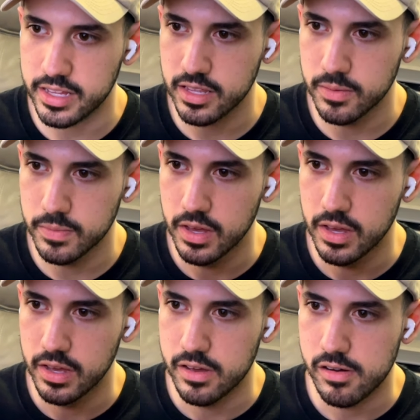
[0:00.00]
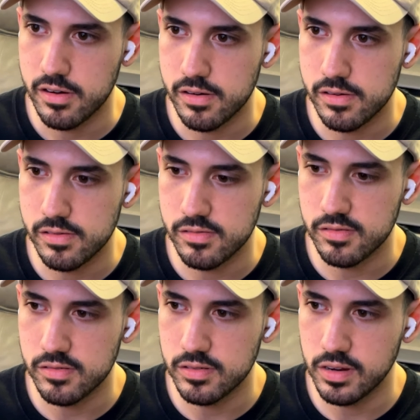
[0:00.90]
him.
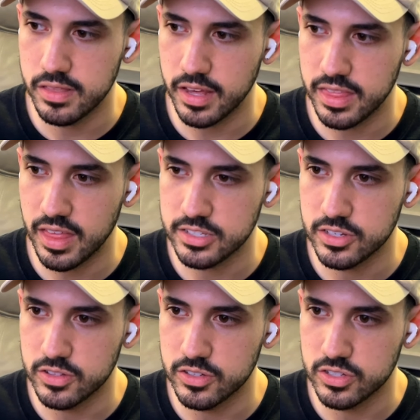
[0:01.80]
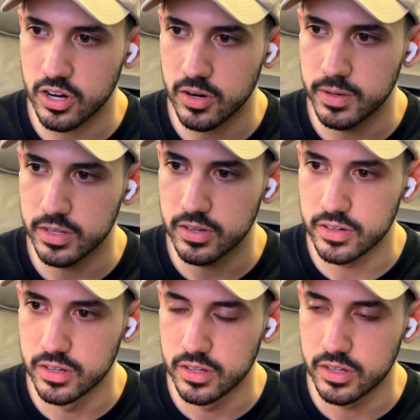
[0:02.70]
Like, that's so disturbing,
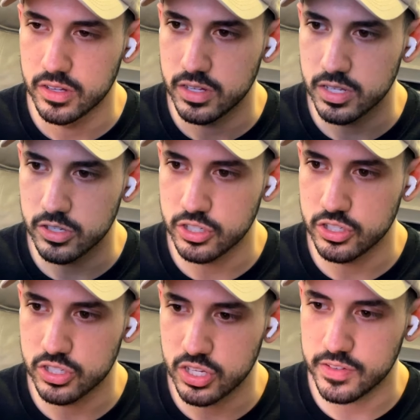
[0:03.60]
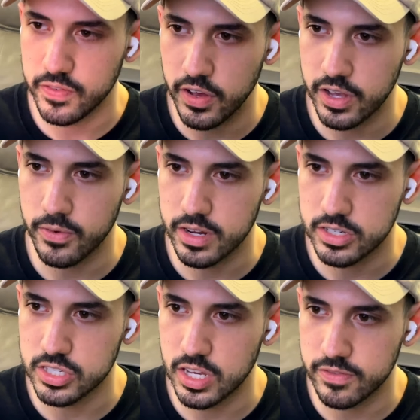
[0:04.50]
dude. Until she just says, fuck it, we're gonna
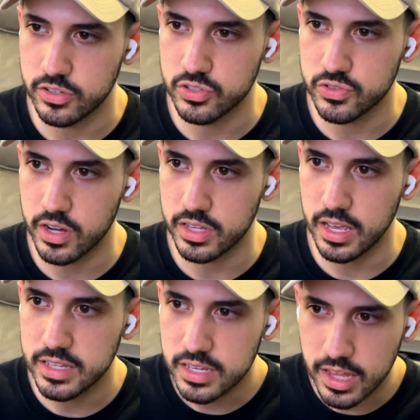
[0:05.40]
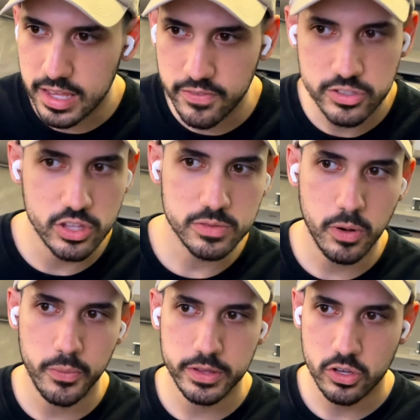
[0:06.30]
self-destruct. Until they give us this
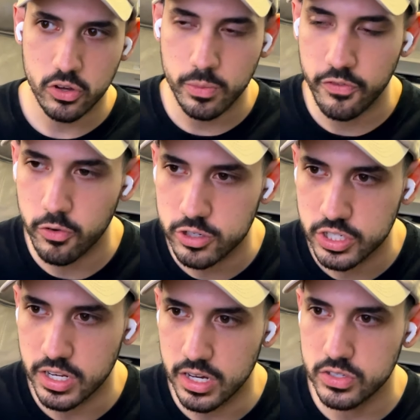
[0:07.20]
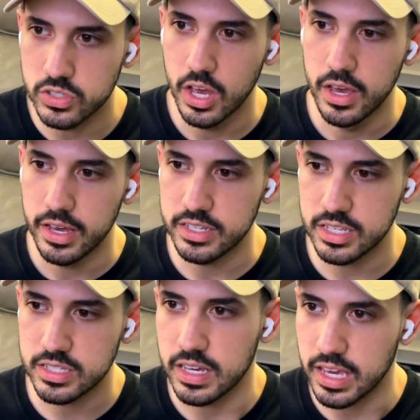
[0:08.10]
moment, too, before she does, is
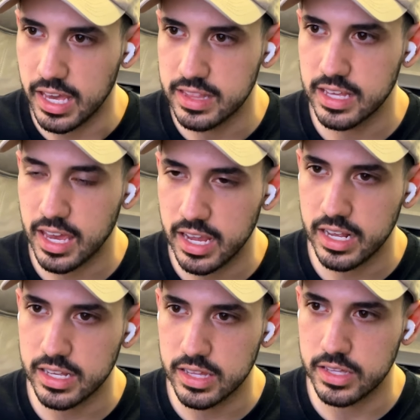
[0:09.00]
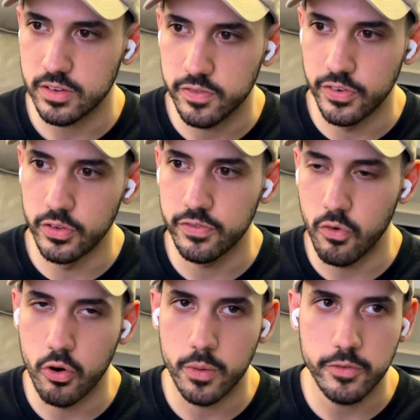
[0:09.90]
this, like, indicating, like, the full
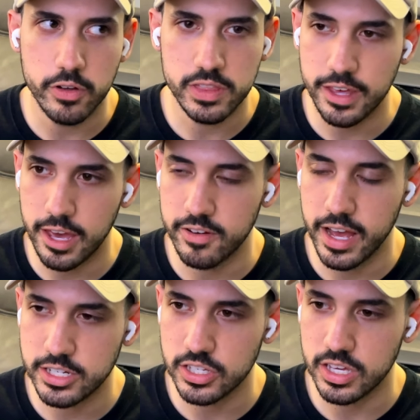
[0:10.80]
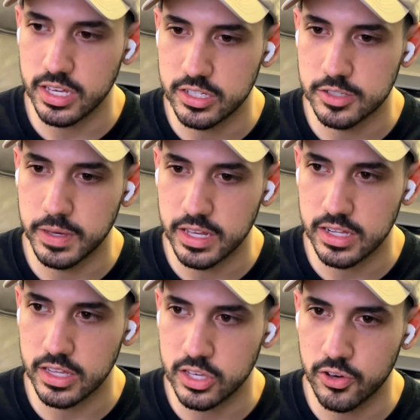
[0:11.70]
form of what the Eva actually is, being,
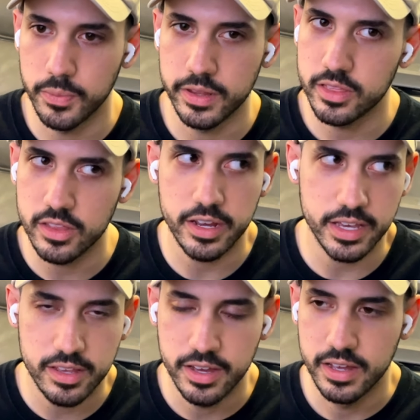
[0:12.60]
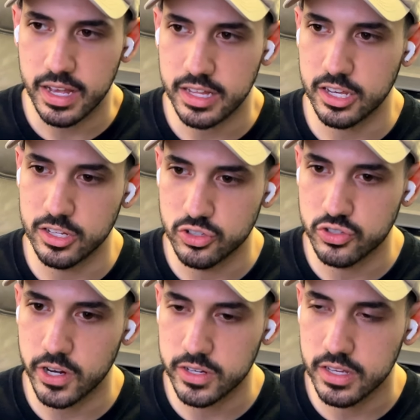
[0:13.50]
like, human, like, kind of
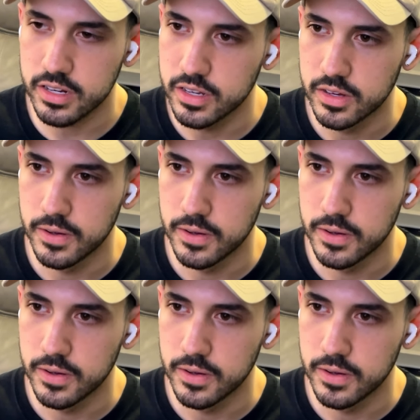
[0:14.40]
constructed?